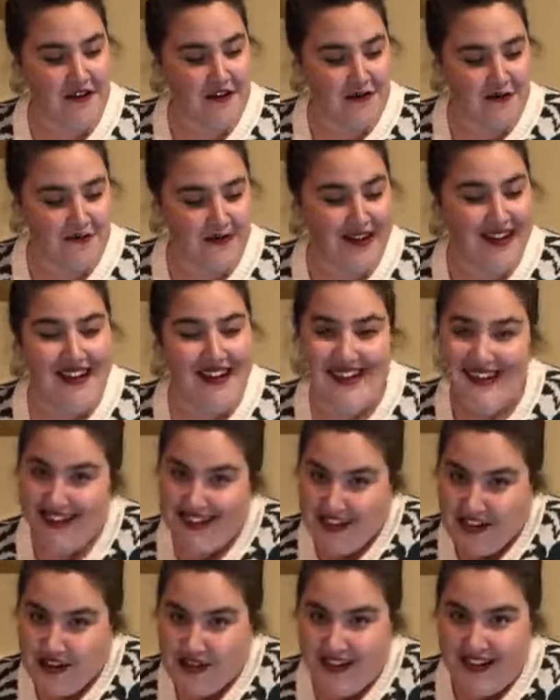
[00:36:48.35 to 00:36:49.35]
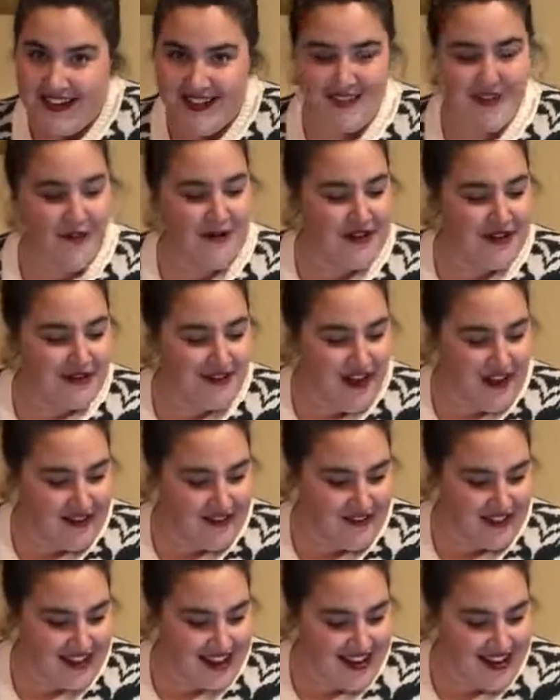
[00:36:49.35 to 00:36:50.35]
I hope you let us know what you thought
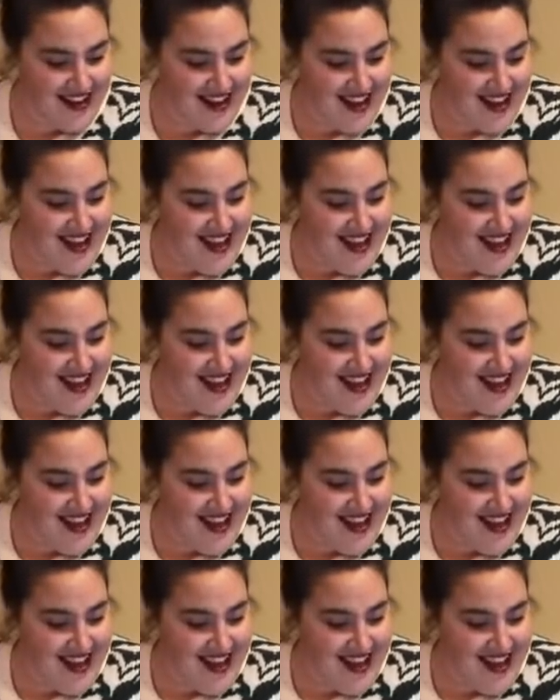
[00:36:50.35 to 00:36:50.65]
of it.